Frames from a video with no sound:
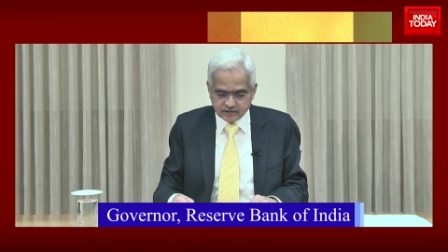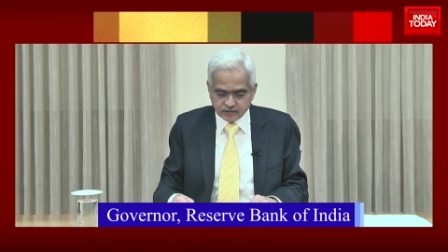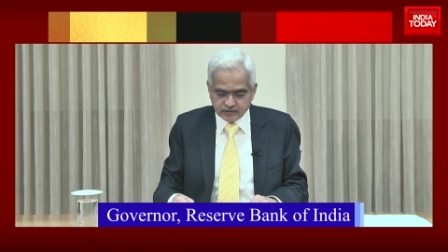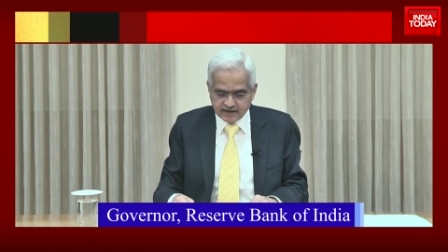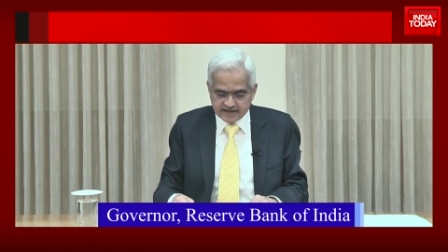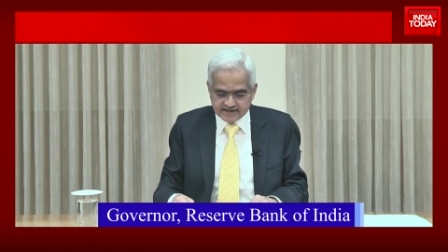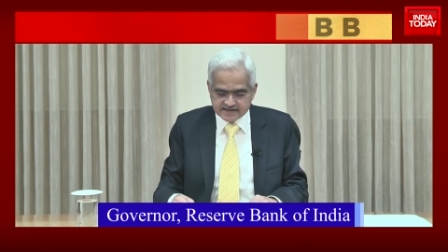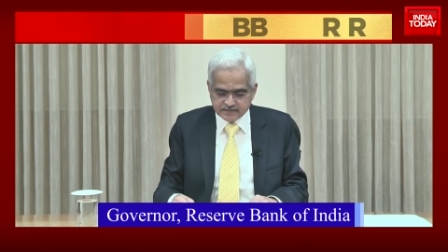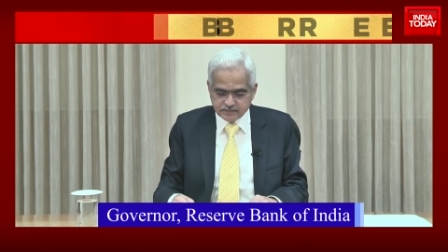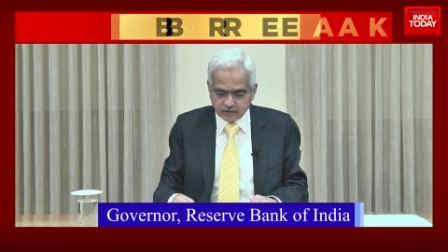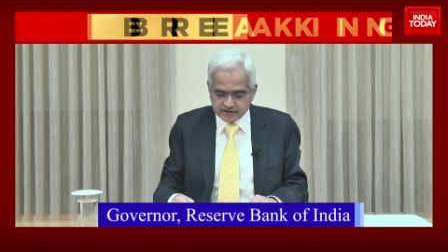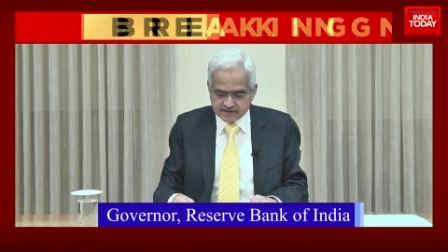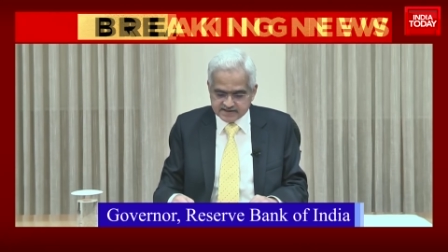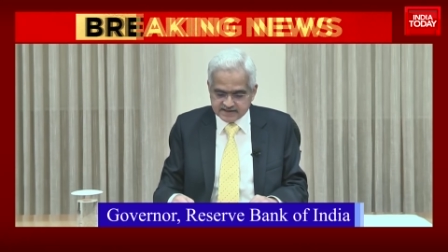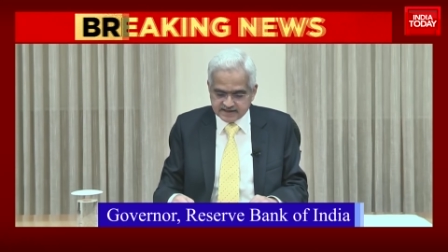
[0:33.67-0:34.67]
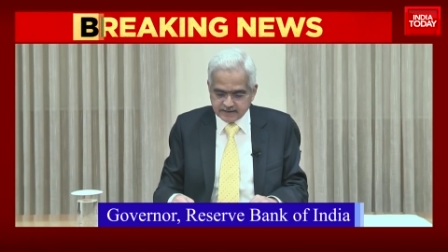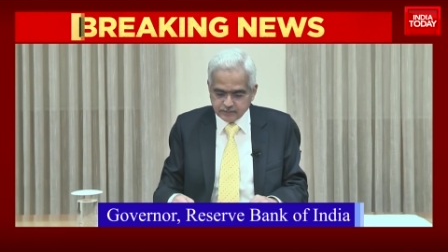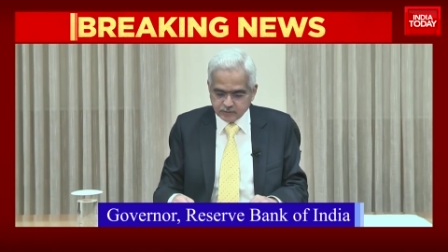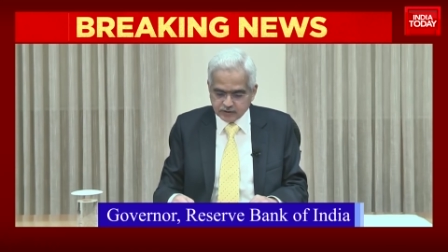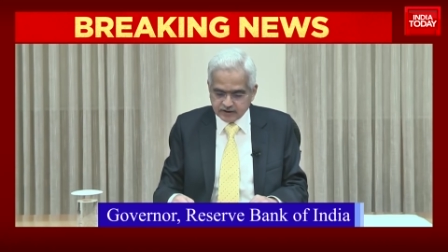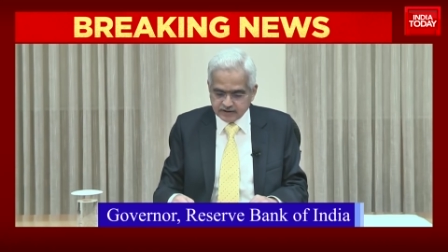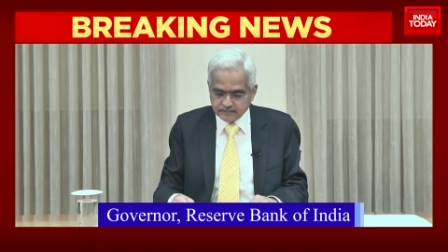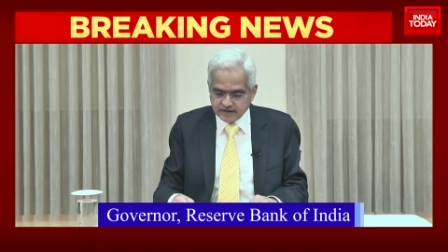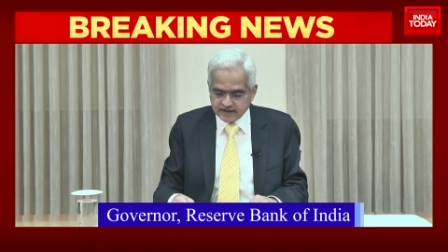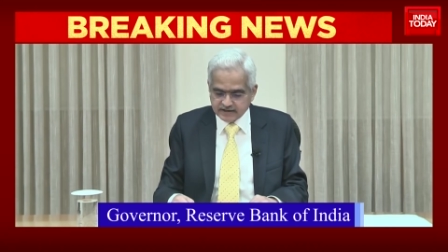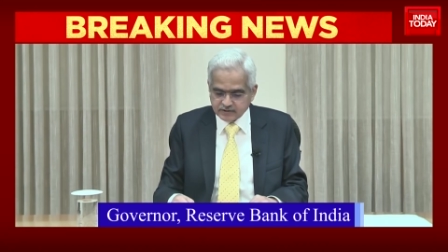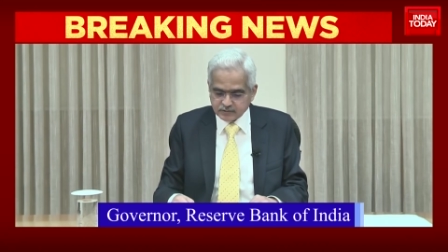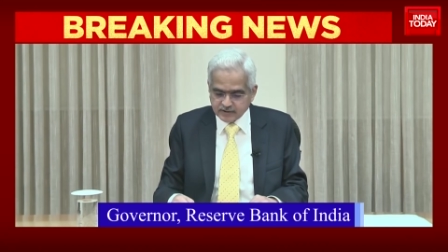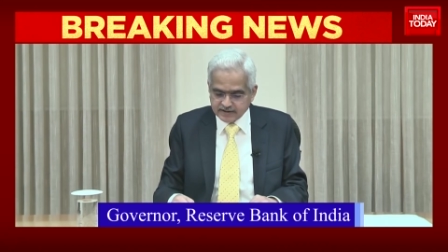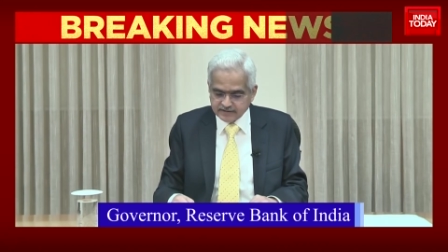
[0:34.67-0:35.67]
to raise policy repo rate by
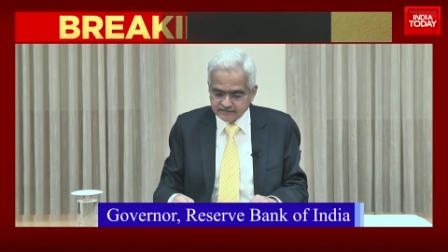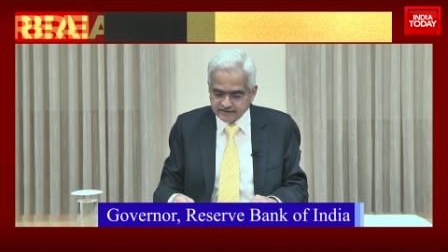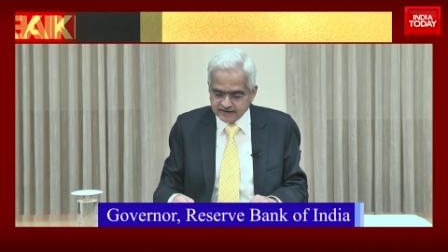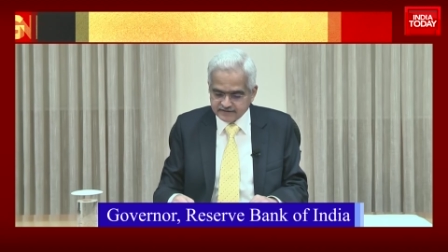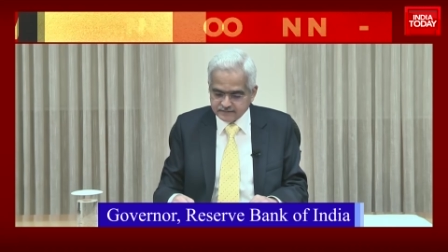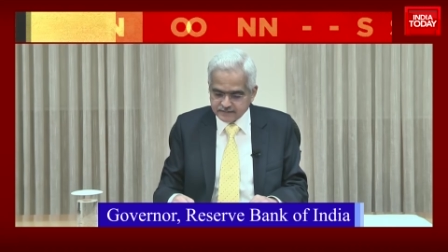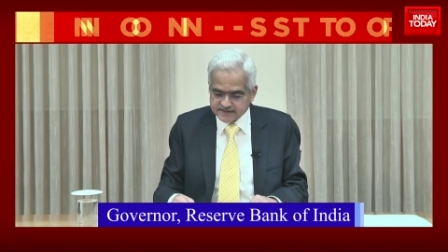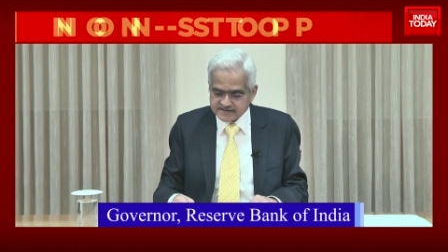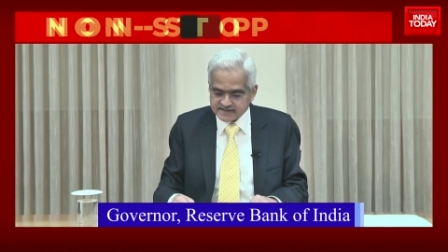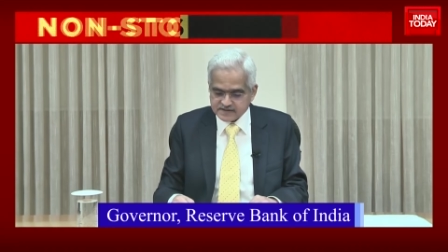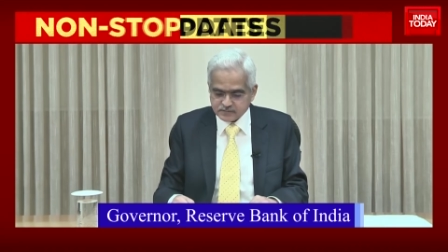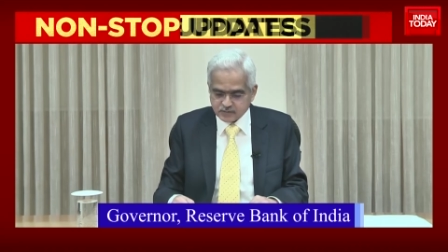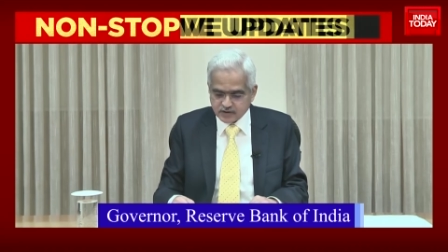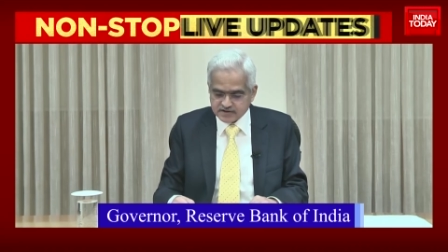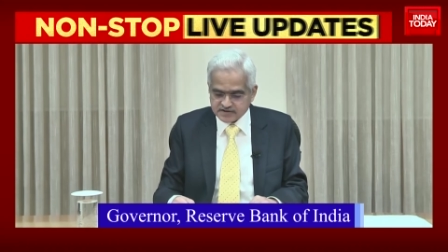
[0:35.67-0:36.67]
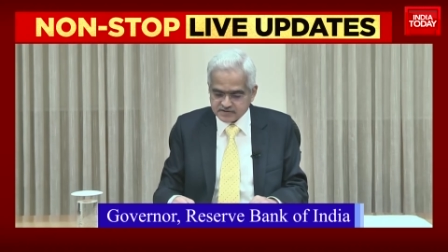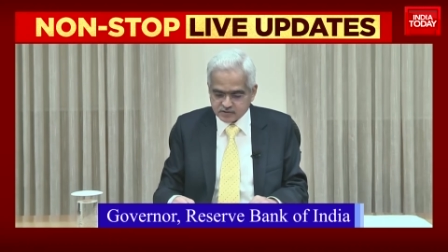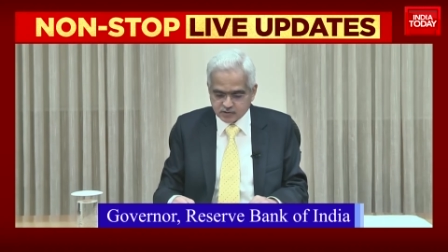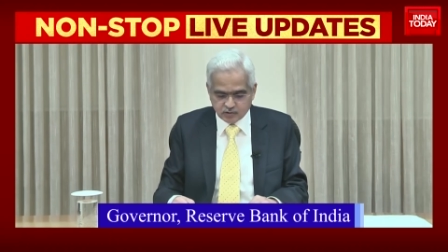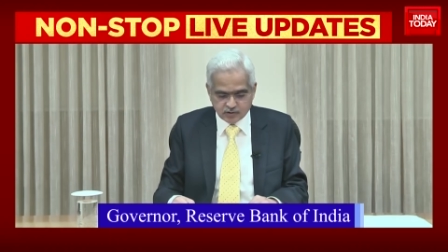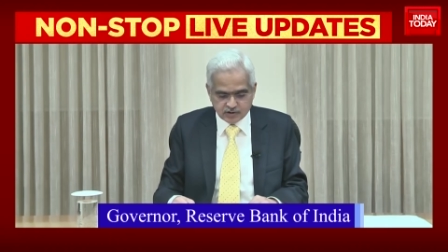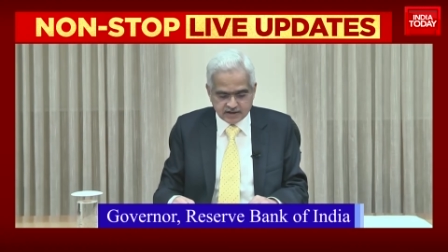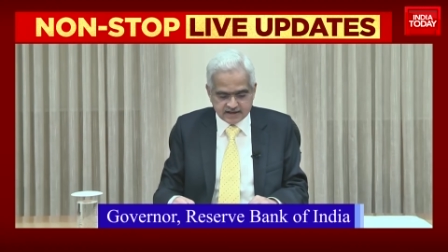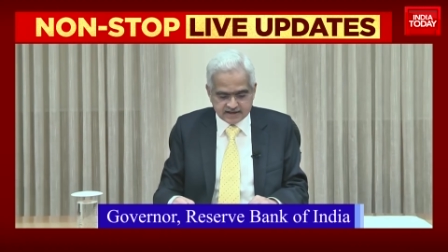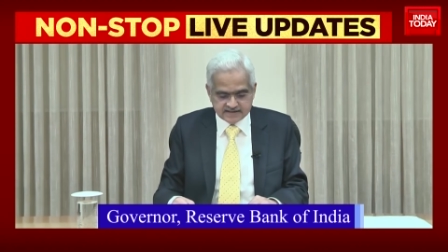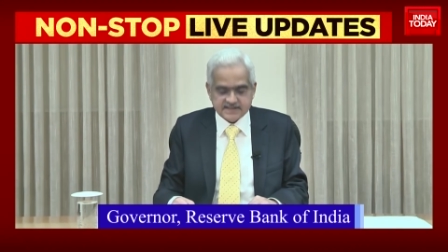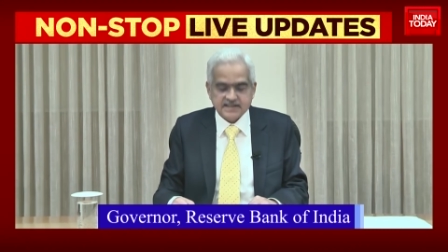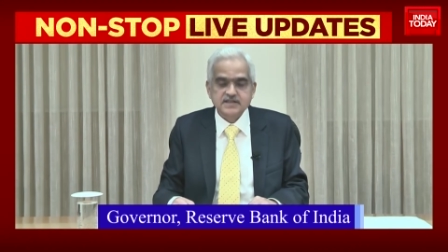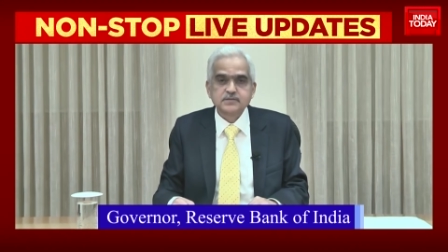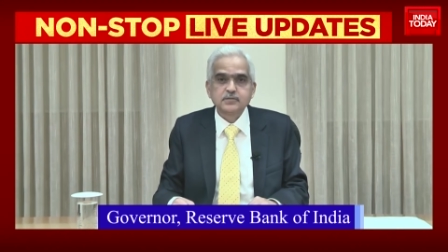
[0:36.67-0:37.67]
25 basis points to
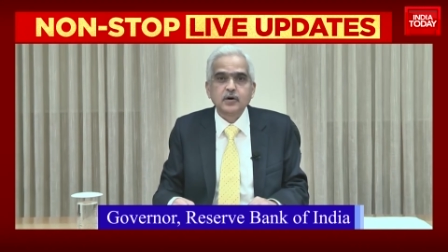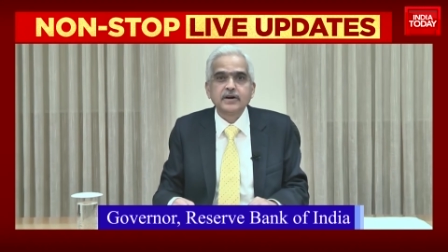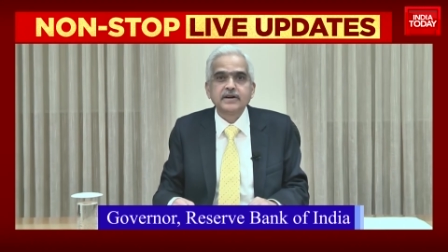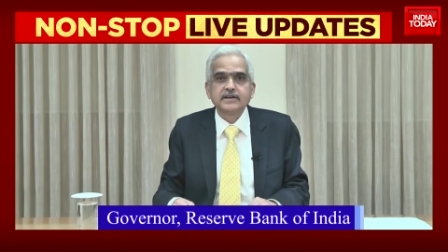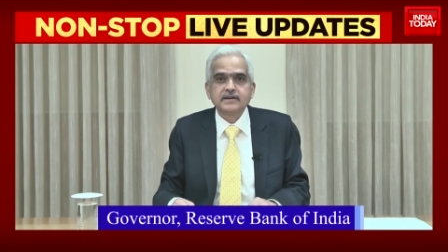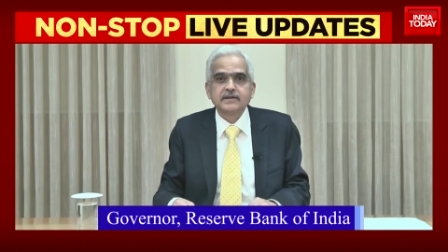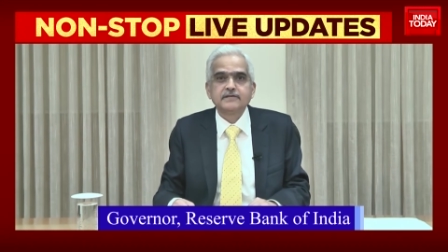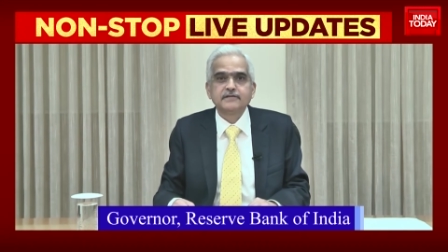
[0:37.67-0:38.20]
6.5%.